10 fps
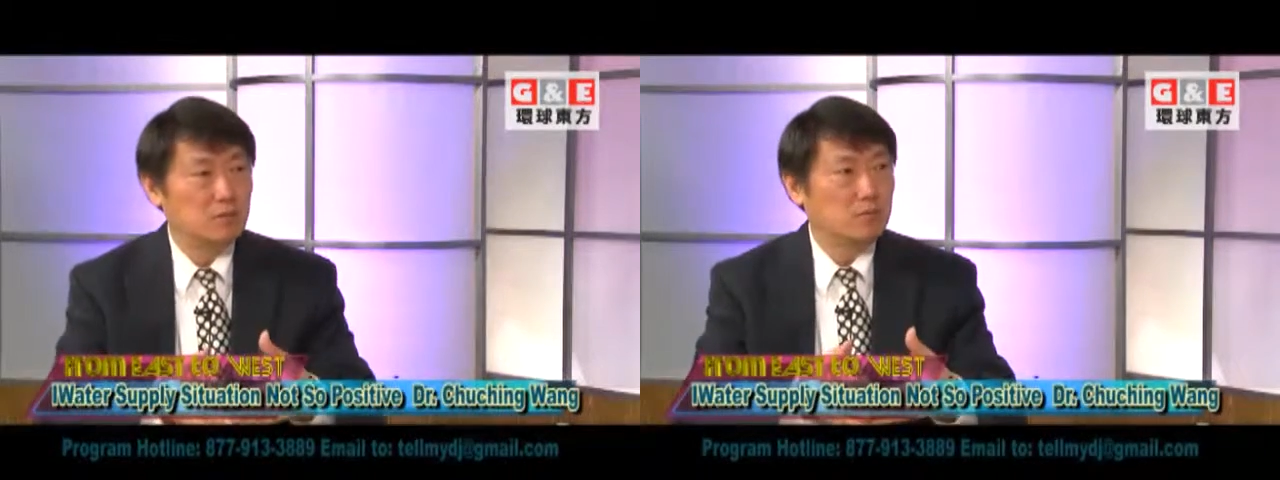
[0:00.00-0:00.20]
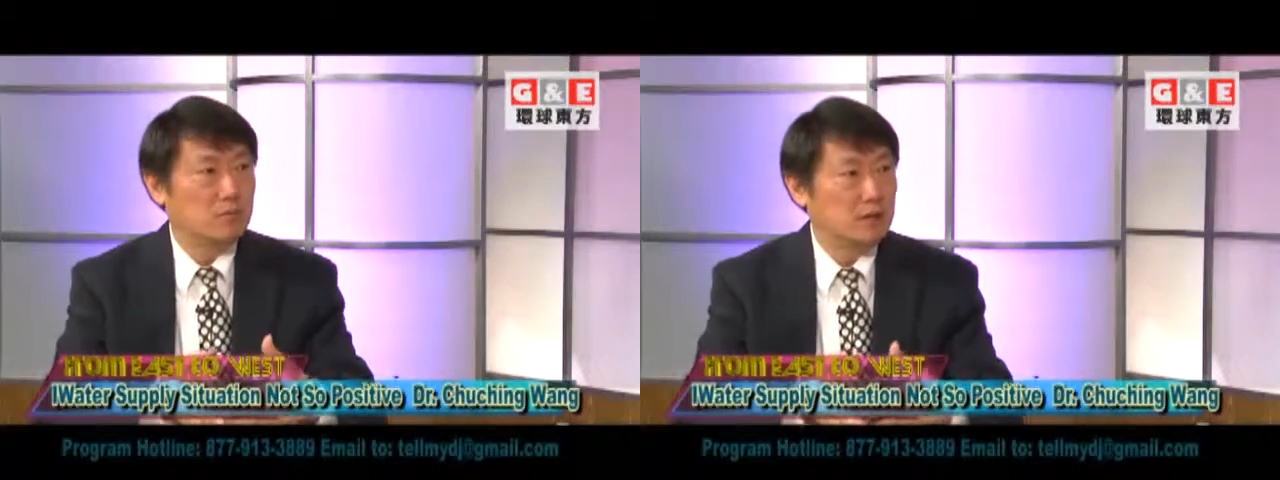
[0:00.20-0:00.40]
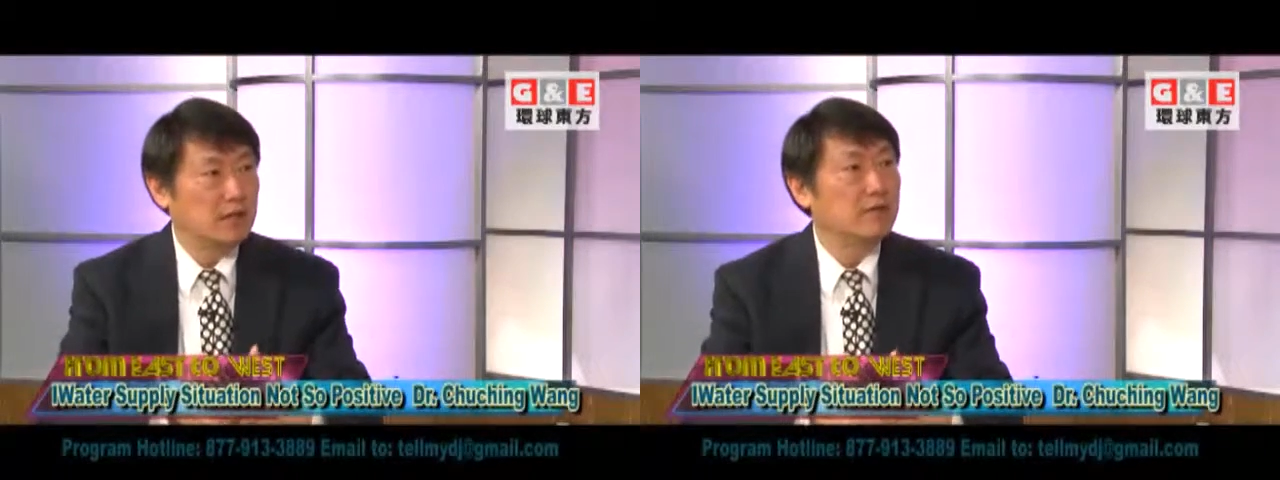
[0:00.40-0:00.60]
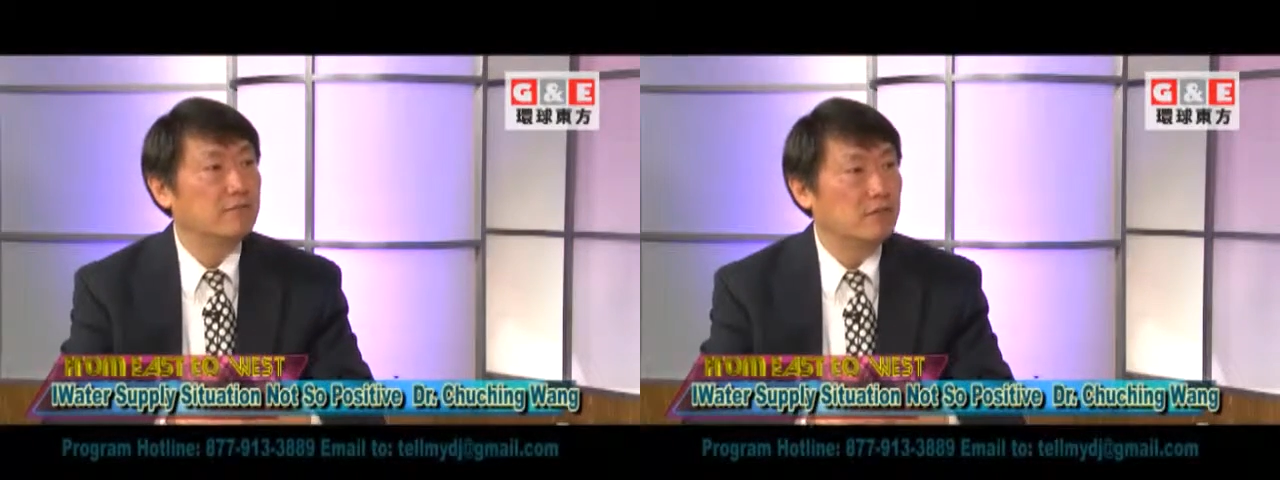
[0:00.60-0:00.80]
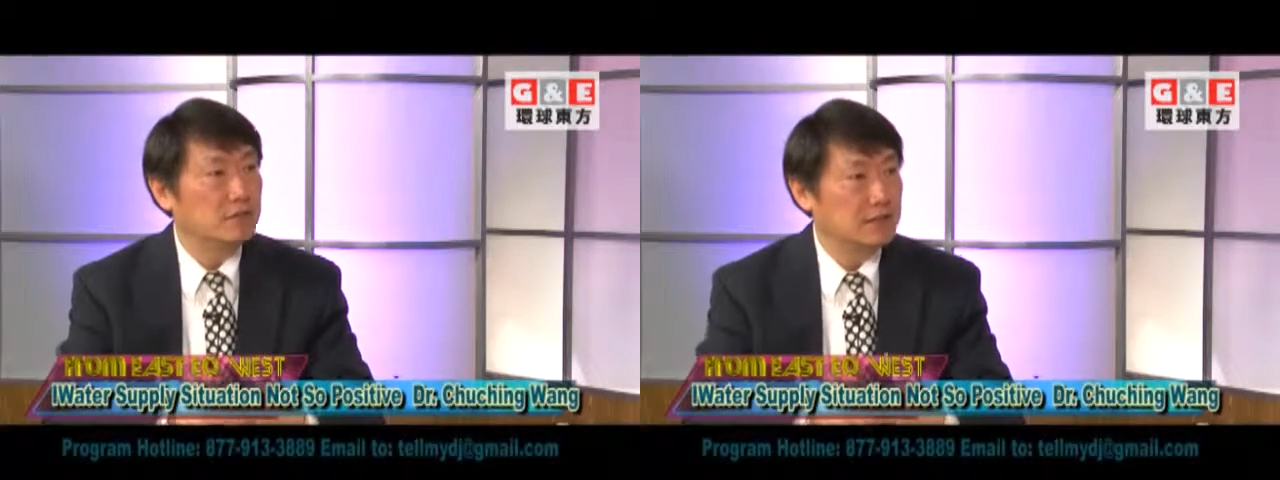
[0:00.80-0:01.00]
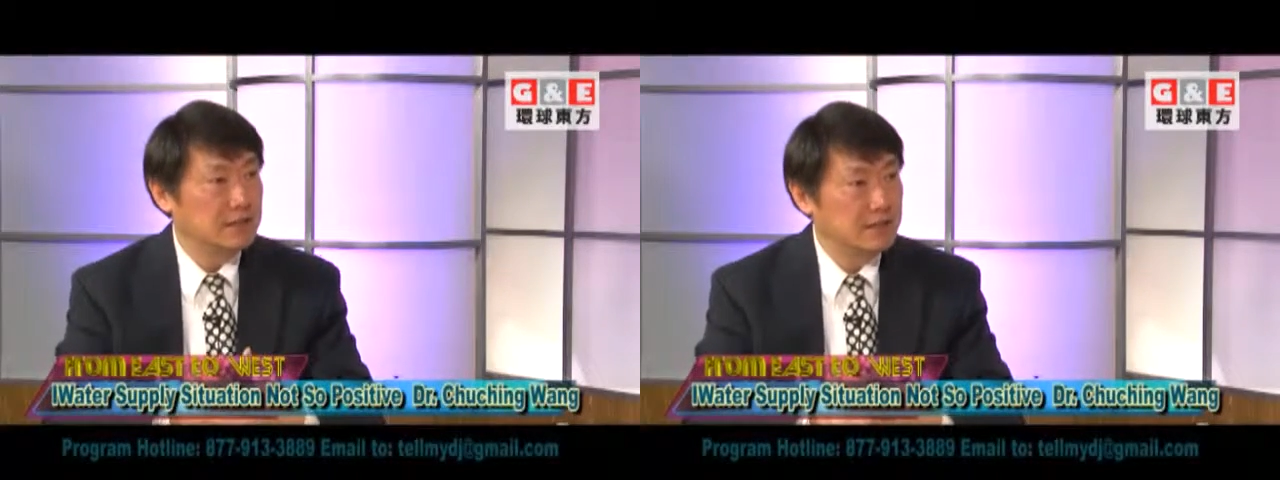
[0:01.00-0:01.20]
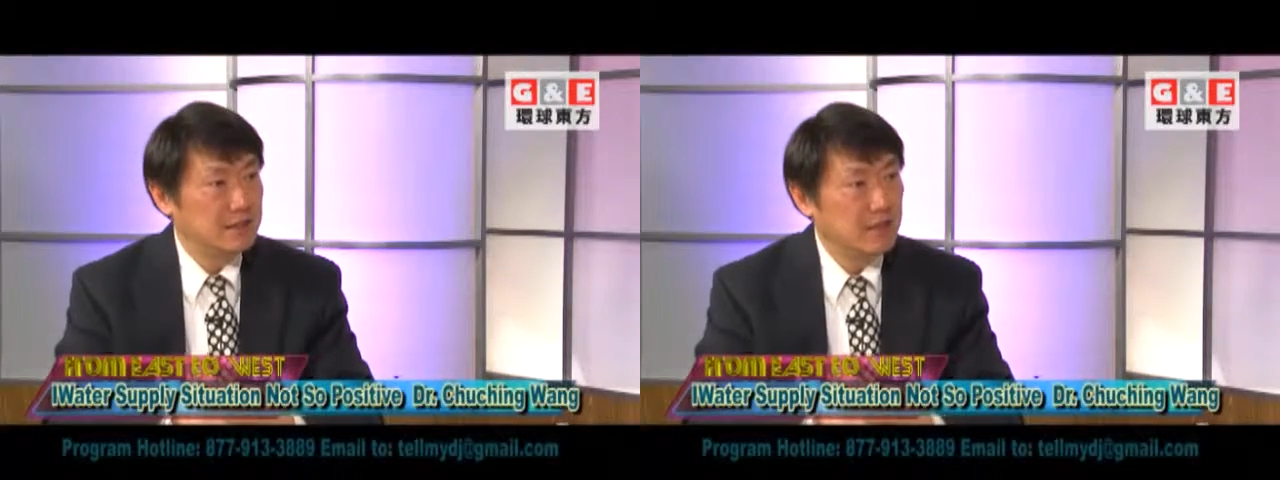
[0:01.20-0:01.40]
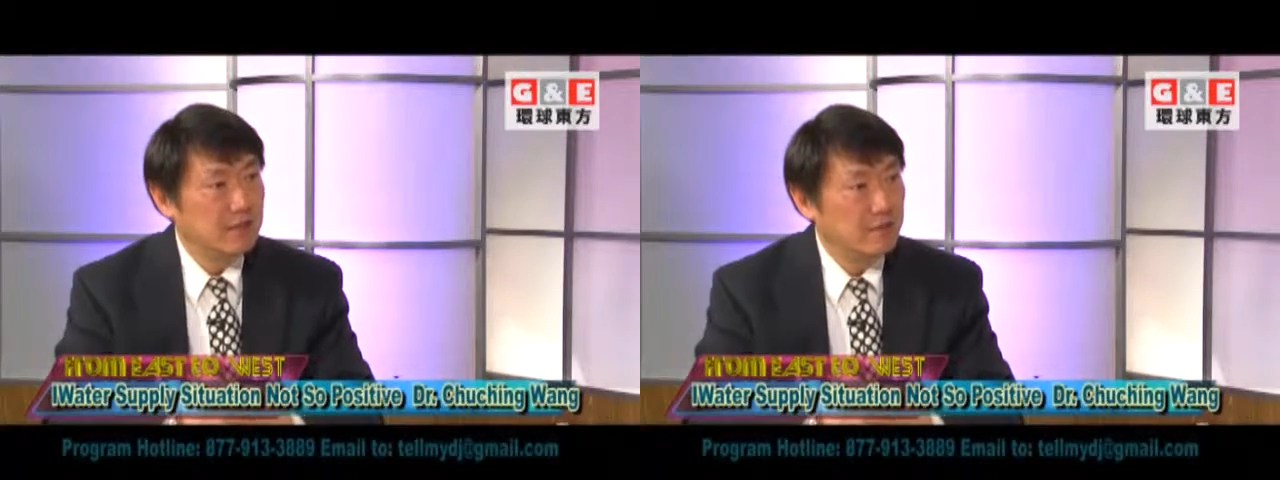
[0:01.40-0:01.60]
working for the
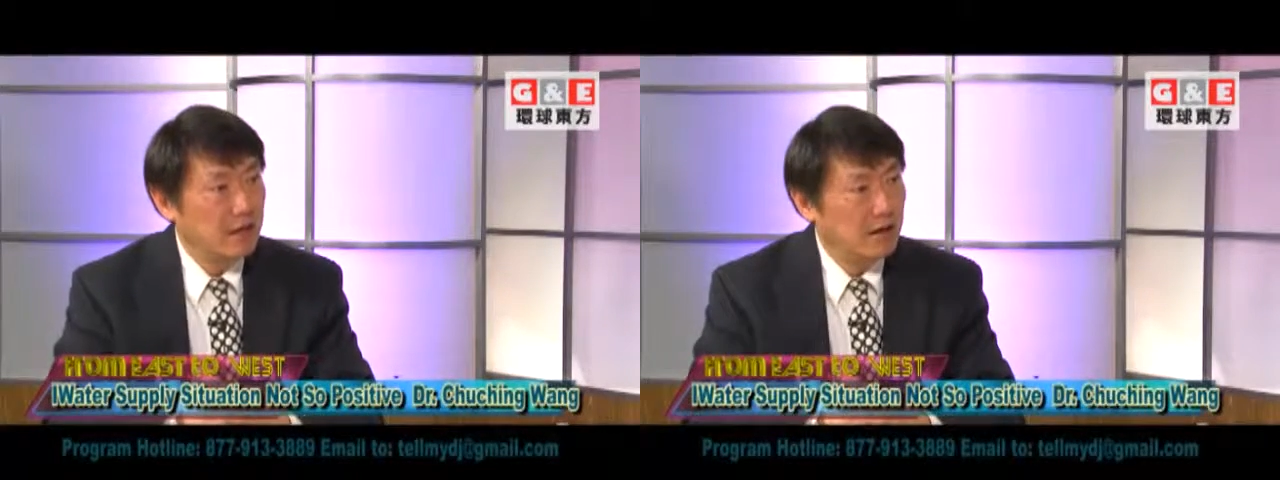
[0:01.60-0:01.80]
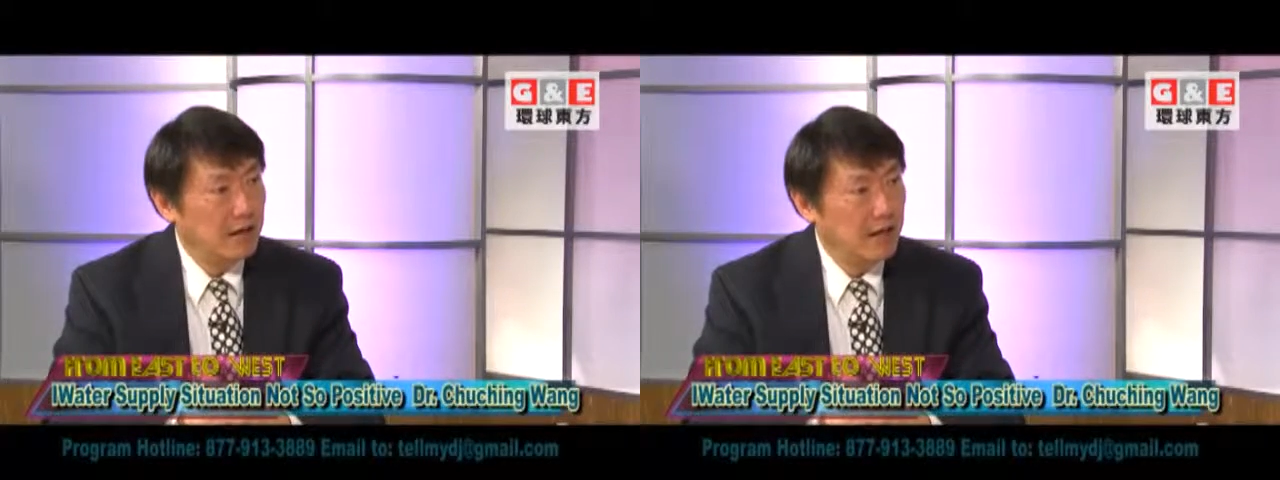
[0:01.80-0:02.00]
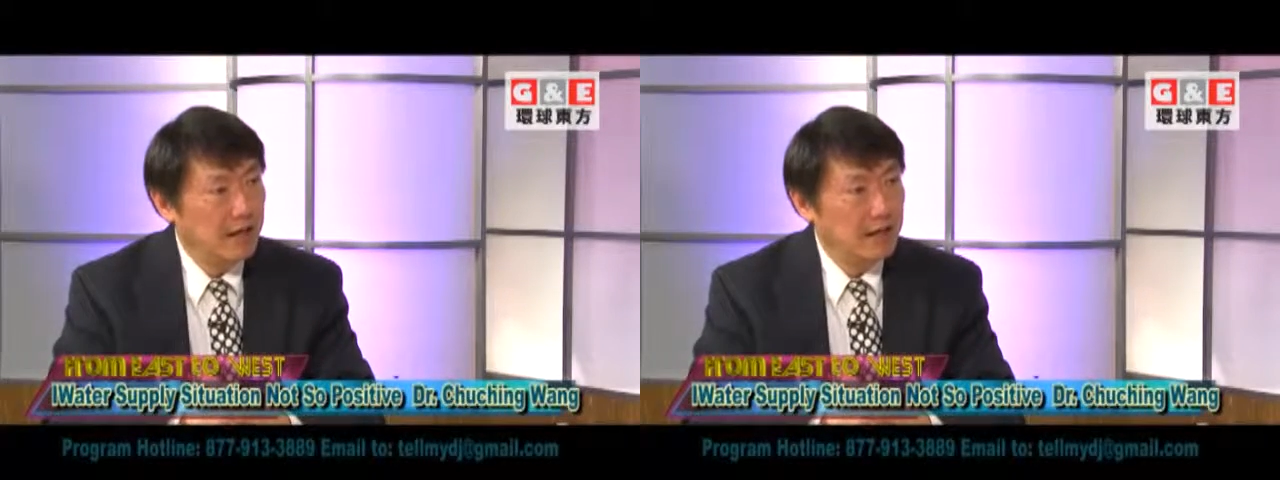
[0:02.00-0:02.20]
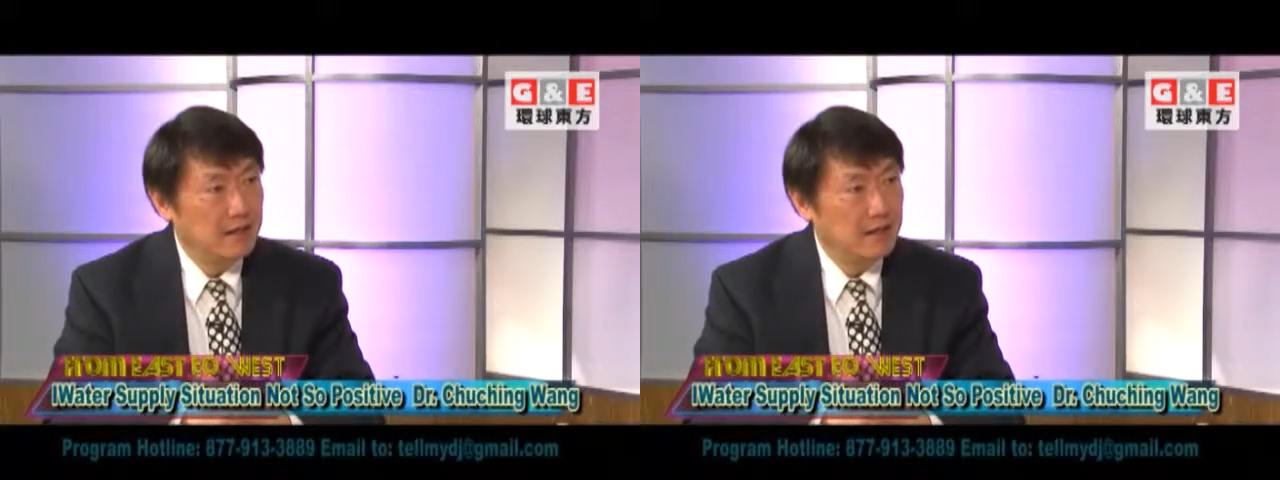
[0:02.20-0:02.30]
city of LA.